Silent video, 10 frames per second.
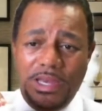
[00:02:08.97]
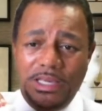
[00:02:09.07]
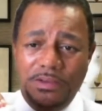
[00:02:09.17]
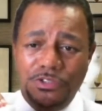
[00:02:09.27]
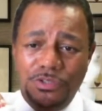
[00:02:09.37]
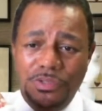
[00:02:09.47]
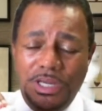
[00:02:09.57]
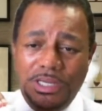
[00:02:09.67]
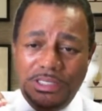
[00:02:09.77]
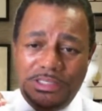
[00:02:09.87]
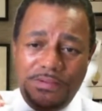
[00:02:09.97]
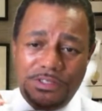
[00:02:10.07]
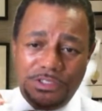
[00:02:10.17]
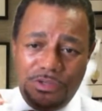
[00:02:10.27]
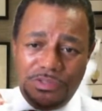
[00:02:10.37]
It gives you a state of
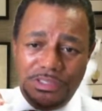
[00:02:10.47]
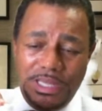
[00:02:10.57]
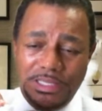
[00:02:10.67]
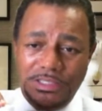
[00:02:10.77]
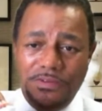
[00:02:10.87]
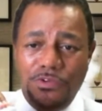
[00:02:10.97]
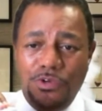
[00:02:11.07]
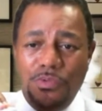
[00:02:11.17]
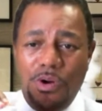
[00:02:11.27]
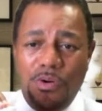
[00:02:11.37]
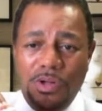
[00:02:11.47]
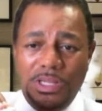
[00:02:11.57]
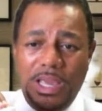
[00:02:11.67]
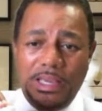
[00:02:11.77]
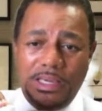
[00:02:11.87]
ketosis as if you were
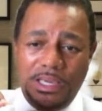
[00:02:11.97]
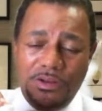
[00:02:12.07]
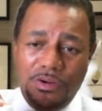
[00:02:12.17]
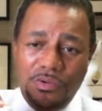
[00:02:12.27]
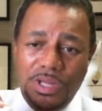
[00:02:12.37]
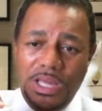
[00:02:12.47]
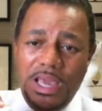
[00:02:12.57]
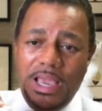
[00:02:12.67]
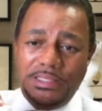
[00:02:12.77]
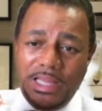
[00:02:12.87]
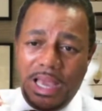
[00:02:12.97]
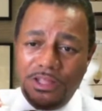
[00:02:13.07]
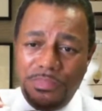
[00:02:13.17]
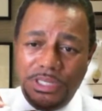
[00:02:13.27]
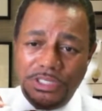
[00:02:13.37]
on a keto, a
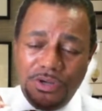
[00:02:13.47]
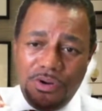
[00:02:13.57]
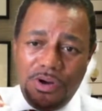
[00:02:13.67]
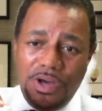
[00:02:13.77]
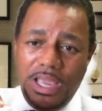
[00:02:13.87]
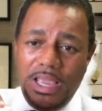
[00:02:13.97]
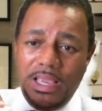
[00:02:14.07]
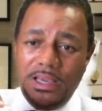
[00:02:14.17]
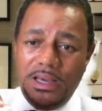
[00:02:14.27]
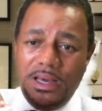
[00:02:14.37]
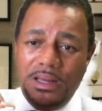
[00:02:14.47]
South Beach, or a